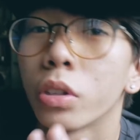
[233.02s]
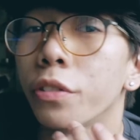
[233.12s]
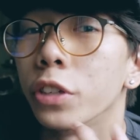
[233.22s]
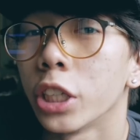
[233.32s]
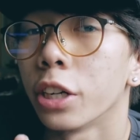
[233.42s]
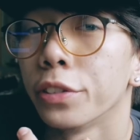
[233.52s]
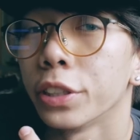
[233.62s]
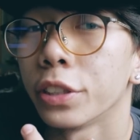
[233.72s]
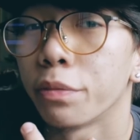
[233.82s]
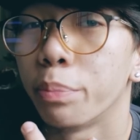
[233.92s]
to the
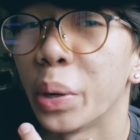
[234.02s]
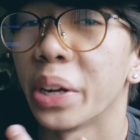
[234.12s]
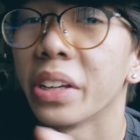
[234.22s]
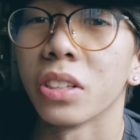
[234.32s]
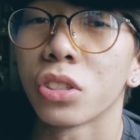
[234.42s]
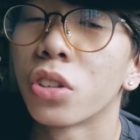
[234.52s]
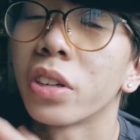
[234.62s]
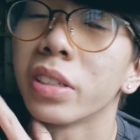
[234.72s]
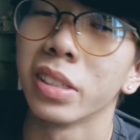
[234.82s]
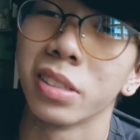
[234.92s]
regenerative brake is
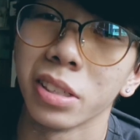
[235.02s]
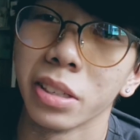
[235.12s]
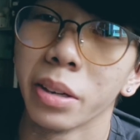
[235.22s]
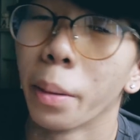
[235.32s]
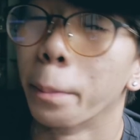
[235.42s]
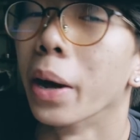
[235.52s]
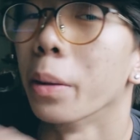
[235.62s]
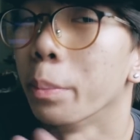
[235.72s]
not easy but